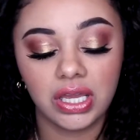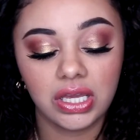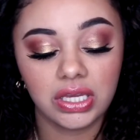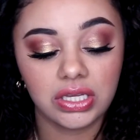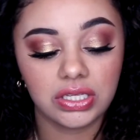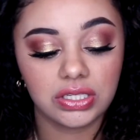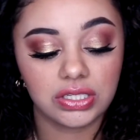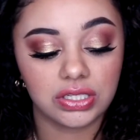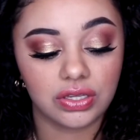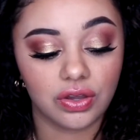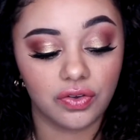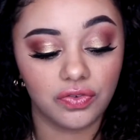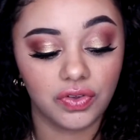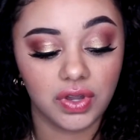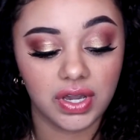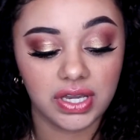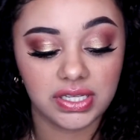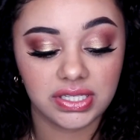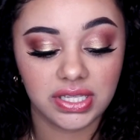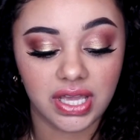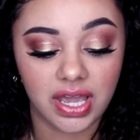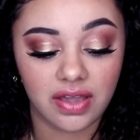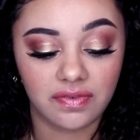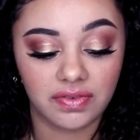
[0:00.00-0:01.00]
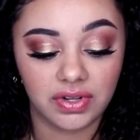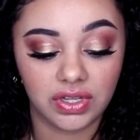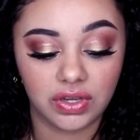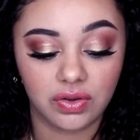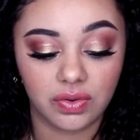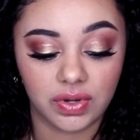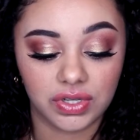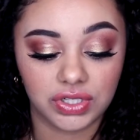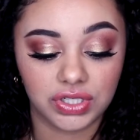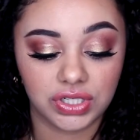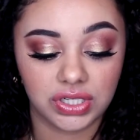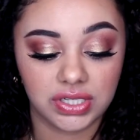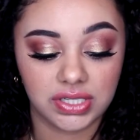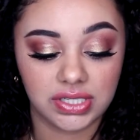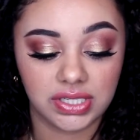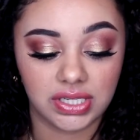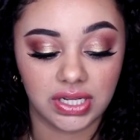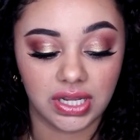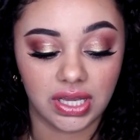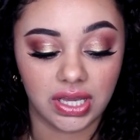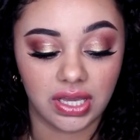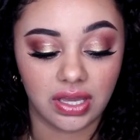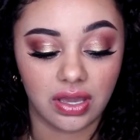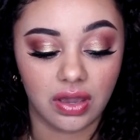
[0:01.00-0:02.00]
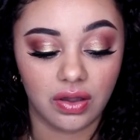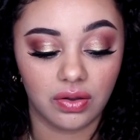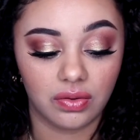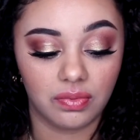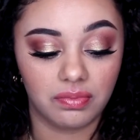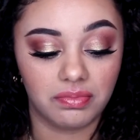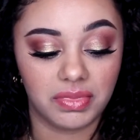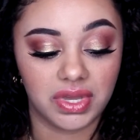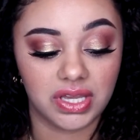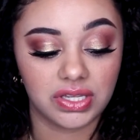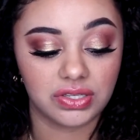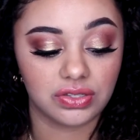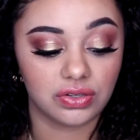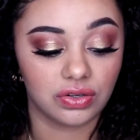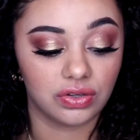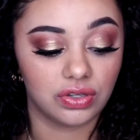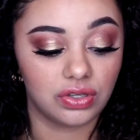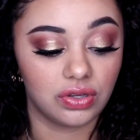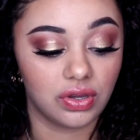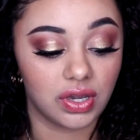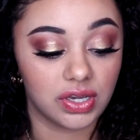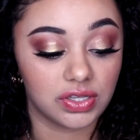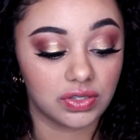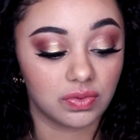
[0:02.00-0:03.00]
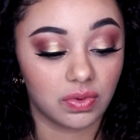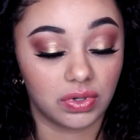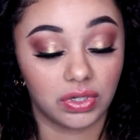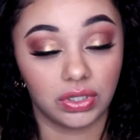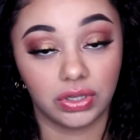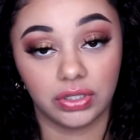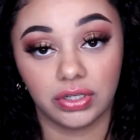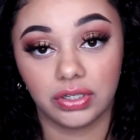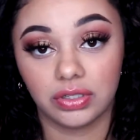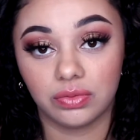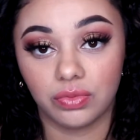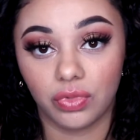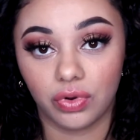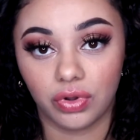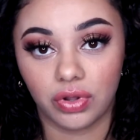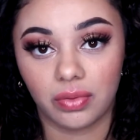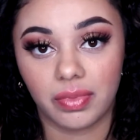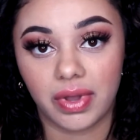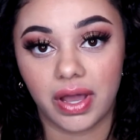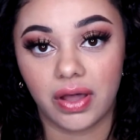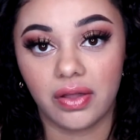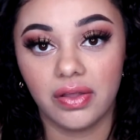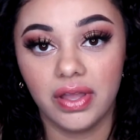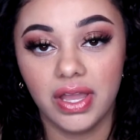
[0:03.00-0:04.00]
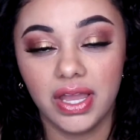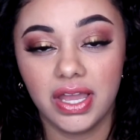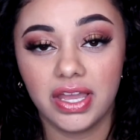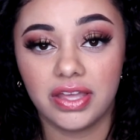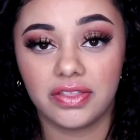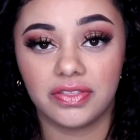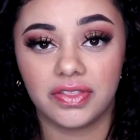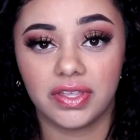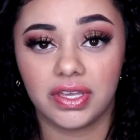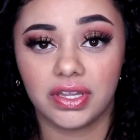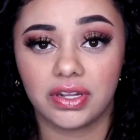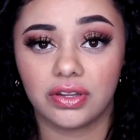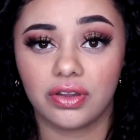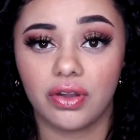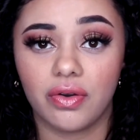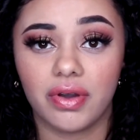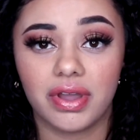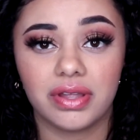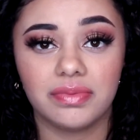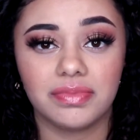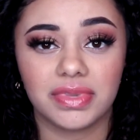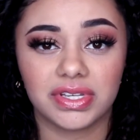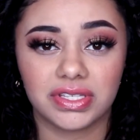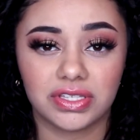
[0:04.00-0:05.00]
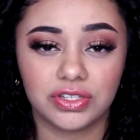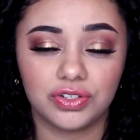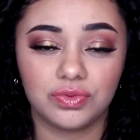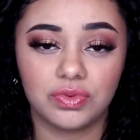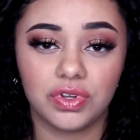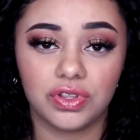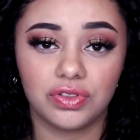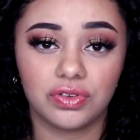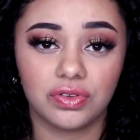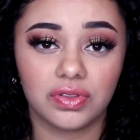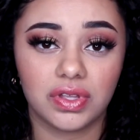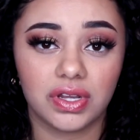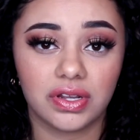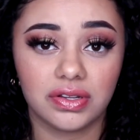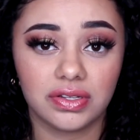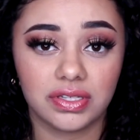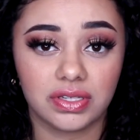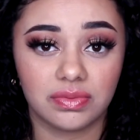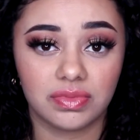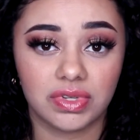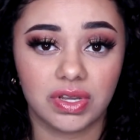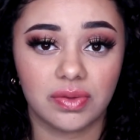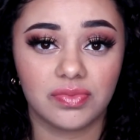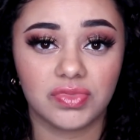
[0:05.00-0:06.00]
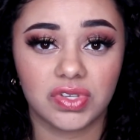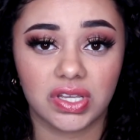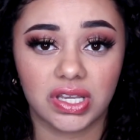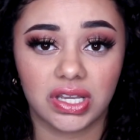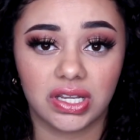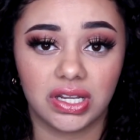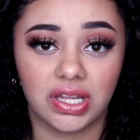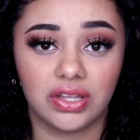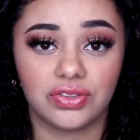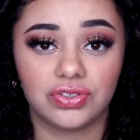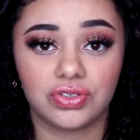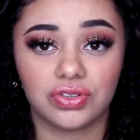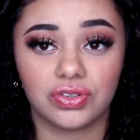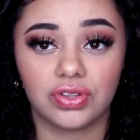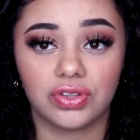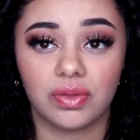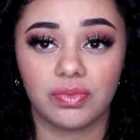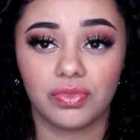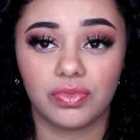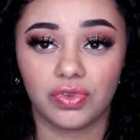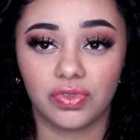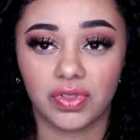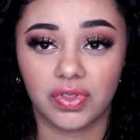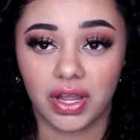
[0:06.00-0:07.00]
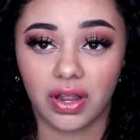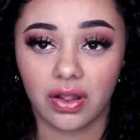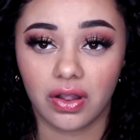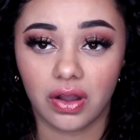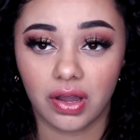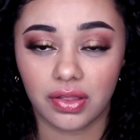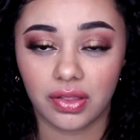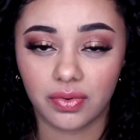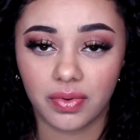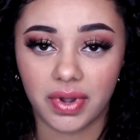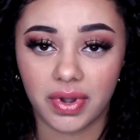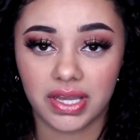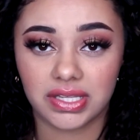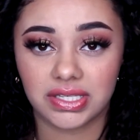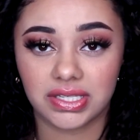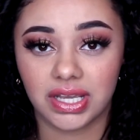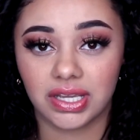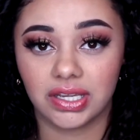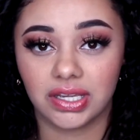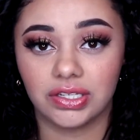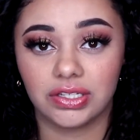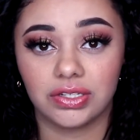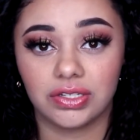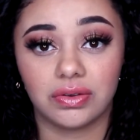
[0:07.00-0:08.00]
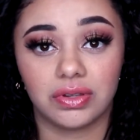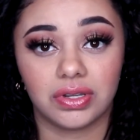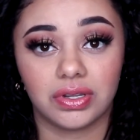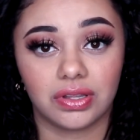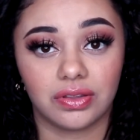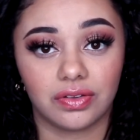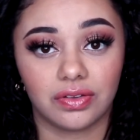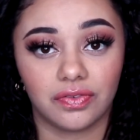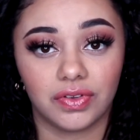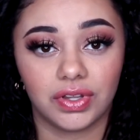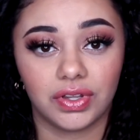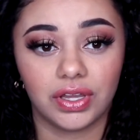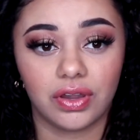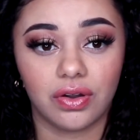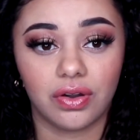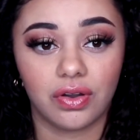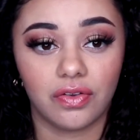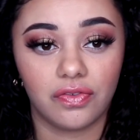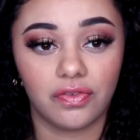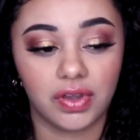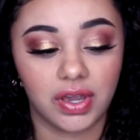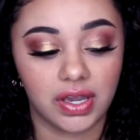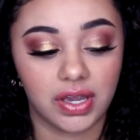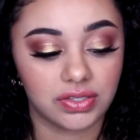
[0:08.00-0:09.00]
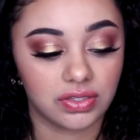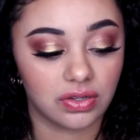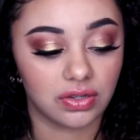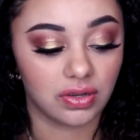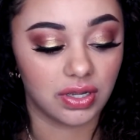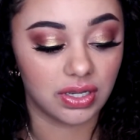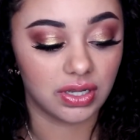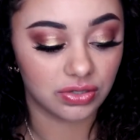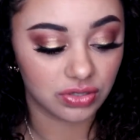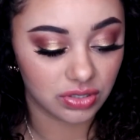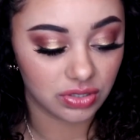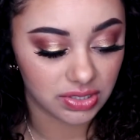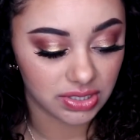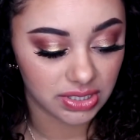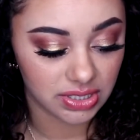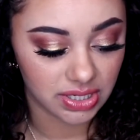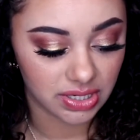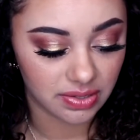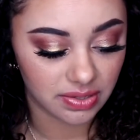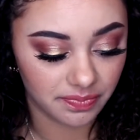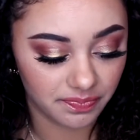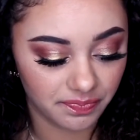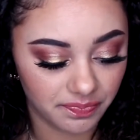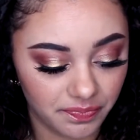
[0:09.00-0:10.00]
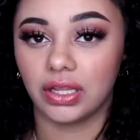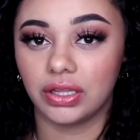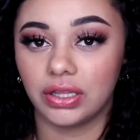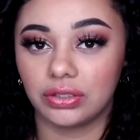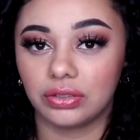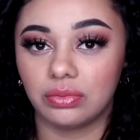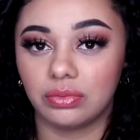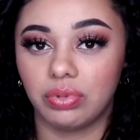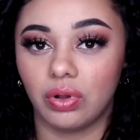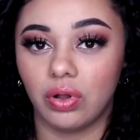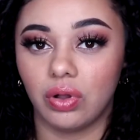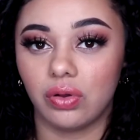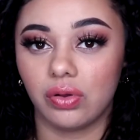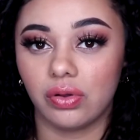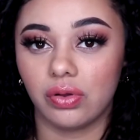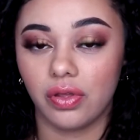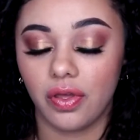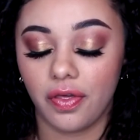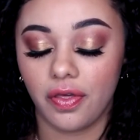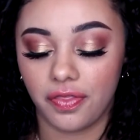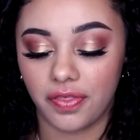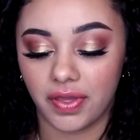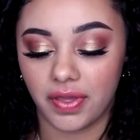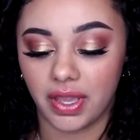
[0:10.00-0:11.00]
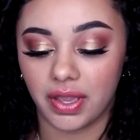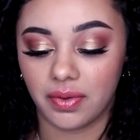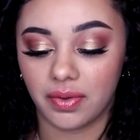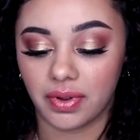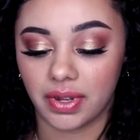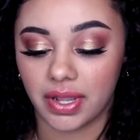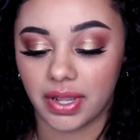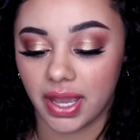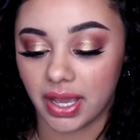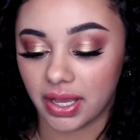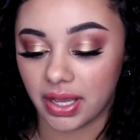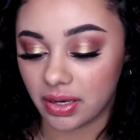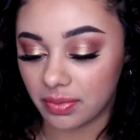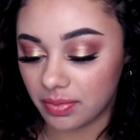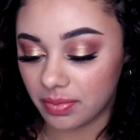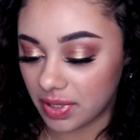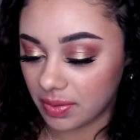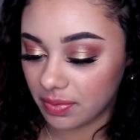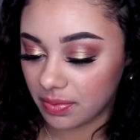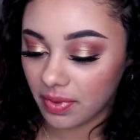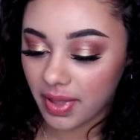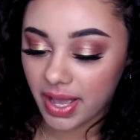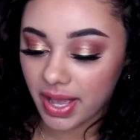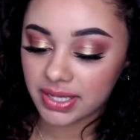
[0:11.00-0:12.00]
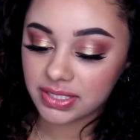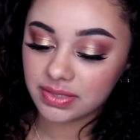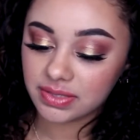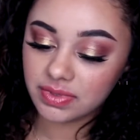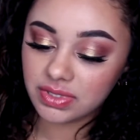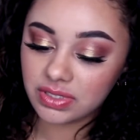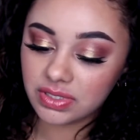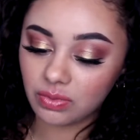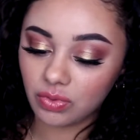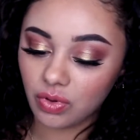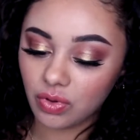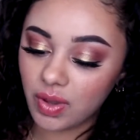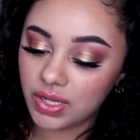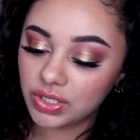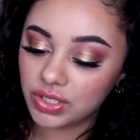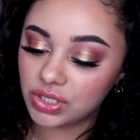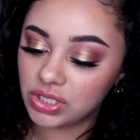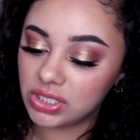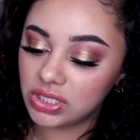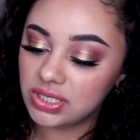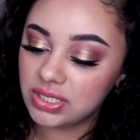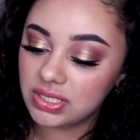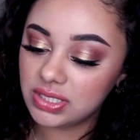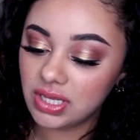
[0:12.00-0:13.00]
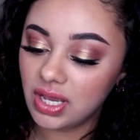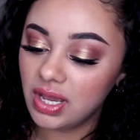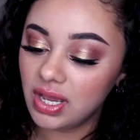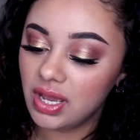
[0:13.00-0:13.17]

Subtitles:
So if you guys have any questions that I missed or you guys want to learn more about, then go ahead and message me through there. Sometimes I can answer them through there. Otherwise, I can do another video if you guys are interested. A little poll thingy where I had people ask me some questions.